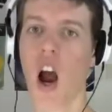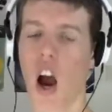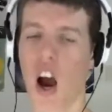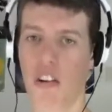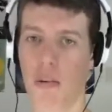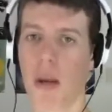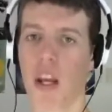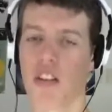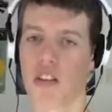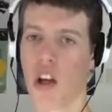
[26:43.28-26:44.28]
I
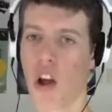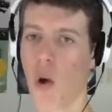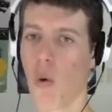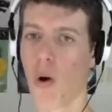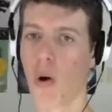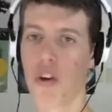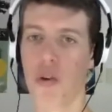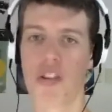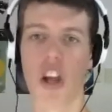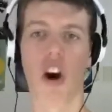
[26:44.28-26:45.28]
repeat, we will
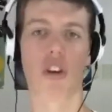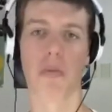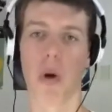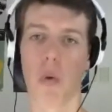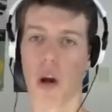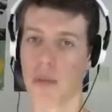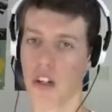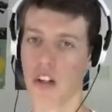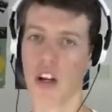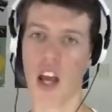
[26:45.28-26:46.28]
use the ultimate
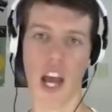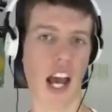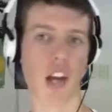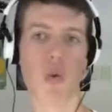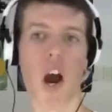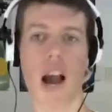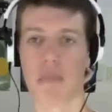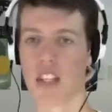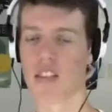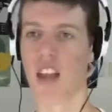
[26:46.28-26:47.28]
weapon and wipe
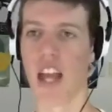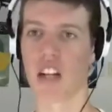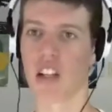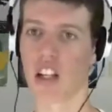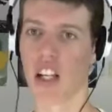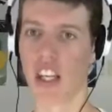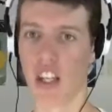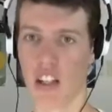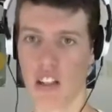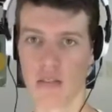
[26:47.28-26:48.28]
the slate
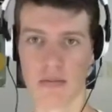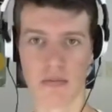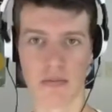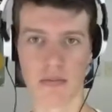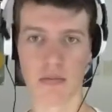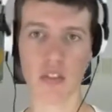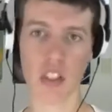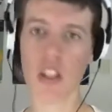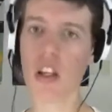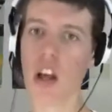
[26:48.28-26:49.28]
clean.
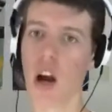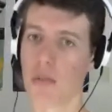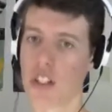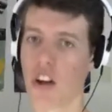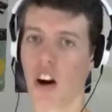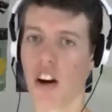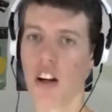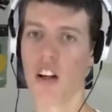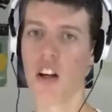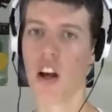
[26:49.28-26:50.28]
I'm
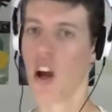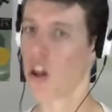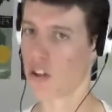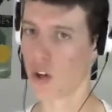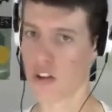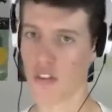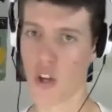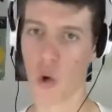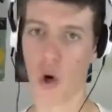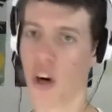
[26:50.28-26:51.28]
sorry, those of
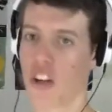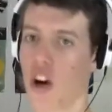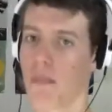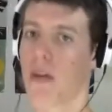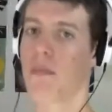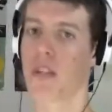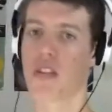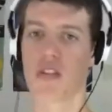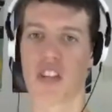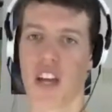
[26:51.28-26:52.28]
you who are not
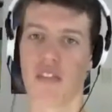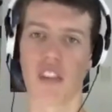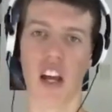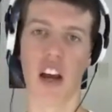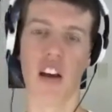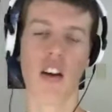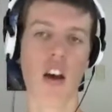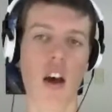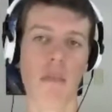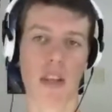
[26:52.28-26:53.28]
members of Team Flare,
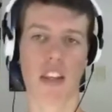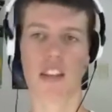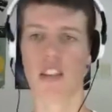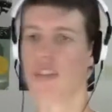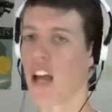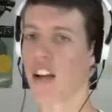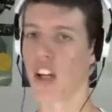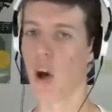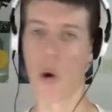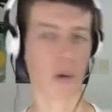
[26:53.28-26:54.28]
but this is
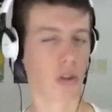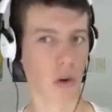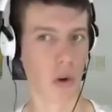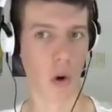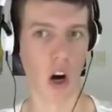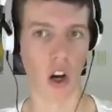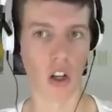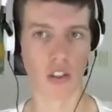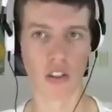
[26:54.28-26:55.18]
adieu to you all.